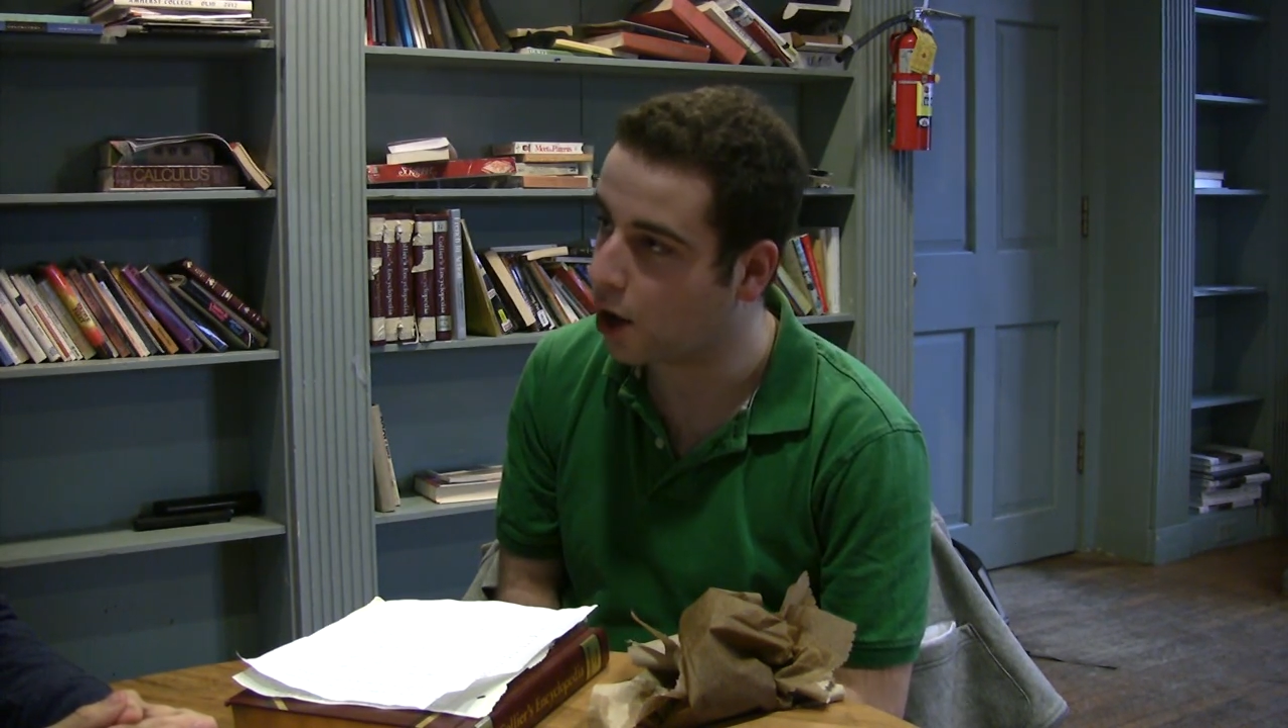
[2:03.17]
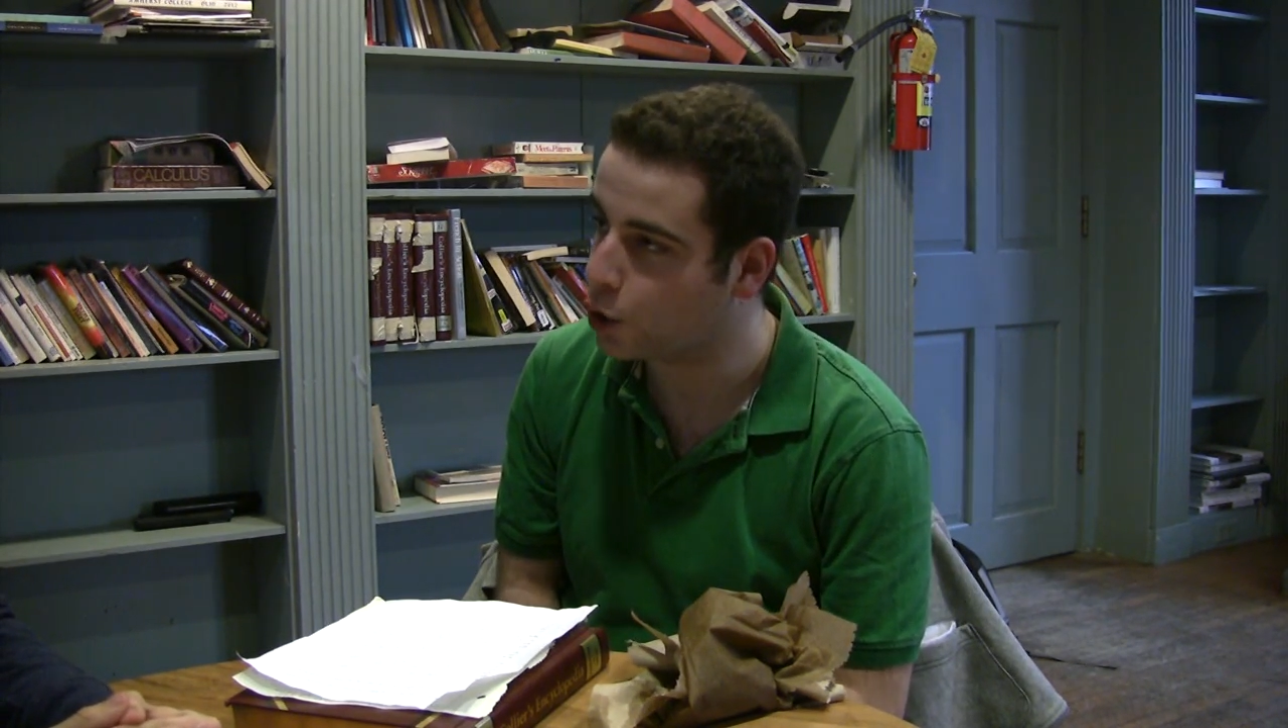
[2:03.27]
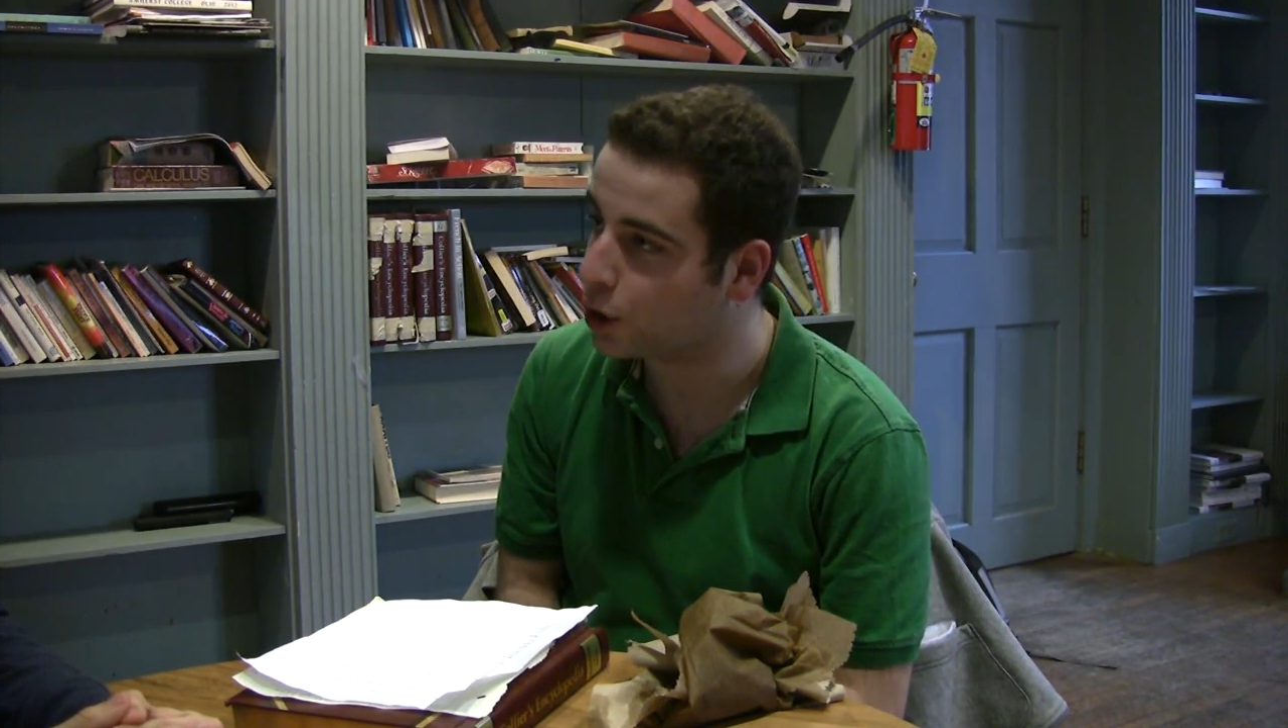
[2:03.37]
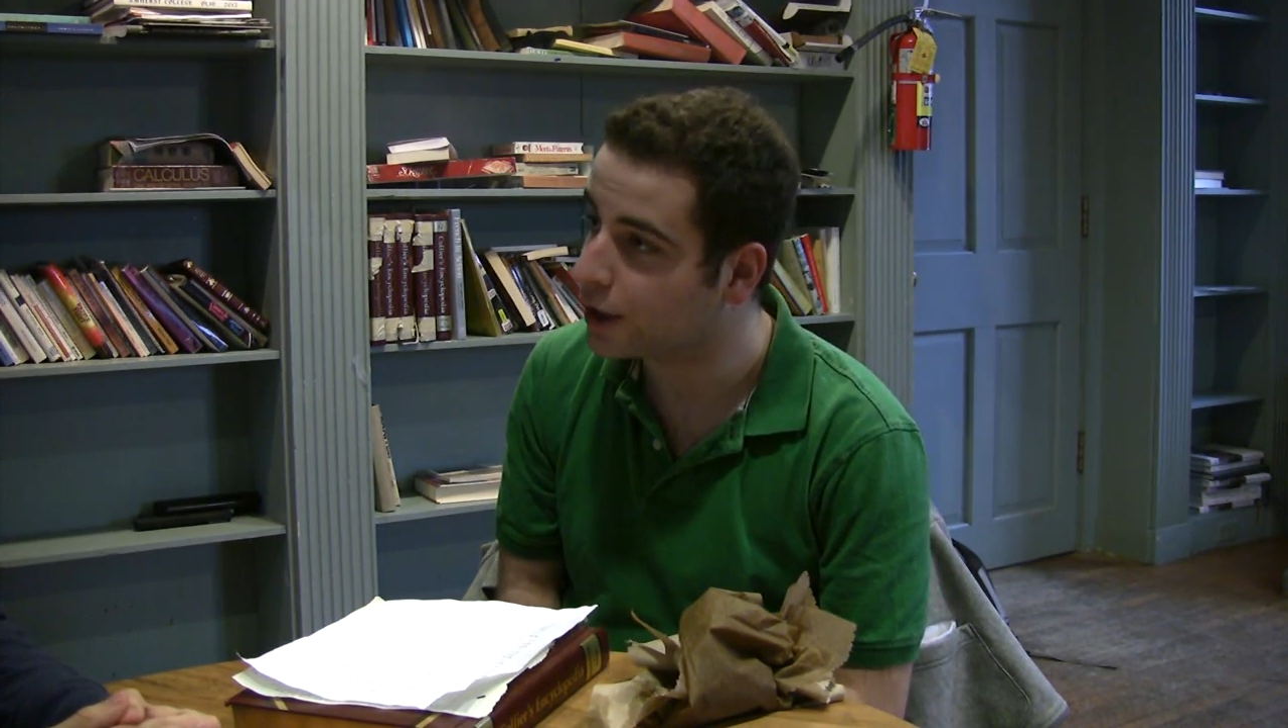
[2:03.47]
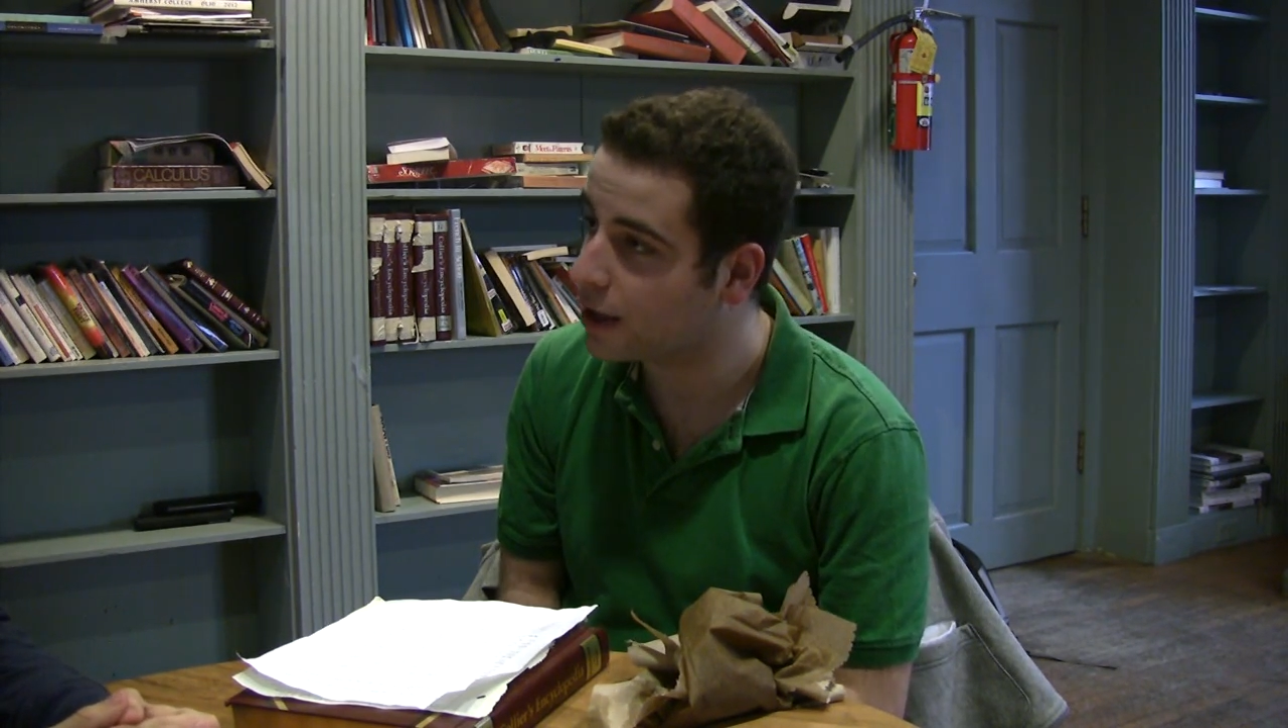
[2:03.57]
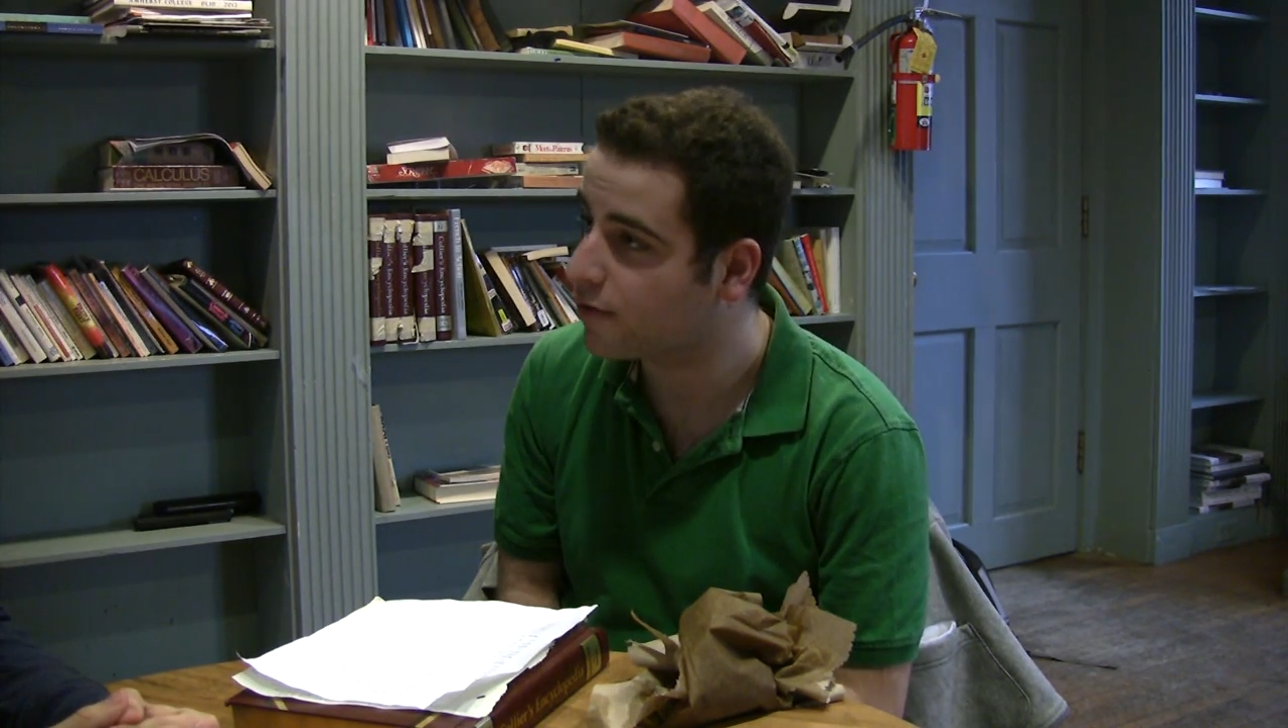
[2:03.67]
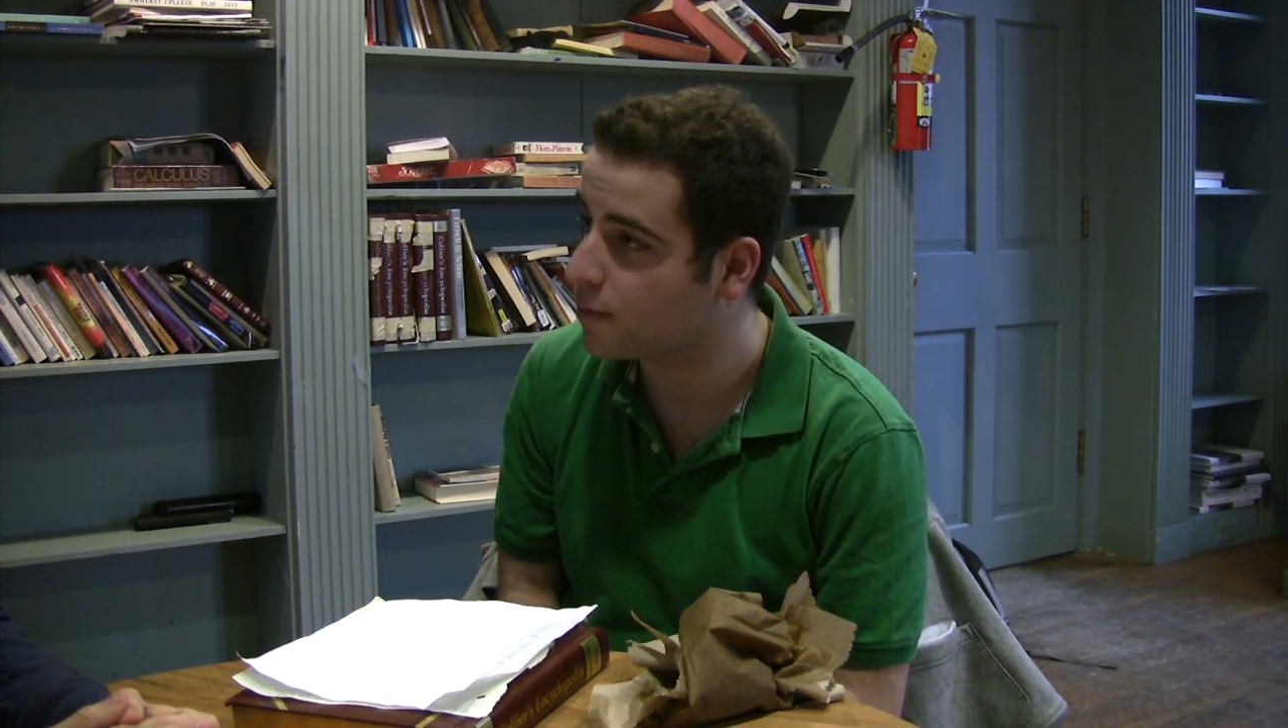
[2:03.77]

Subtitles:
Are you going to give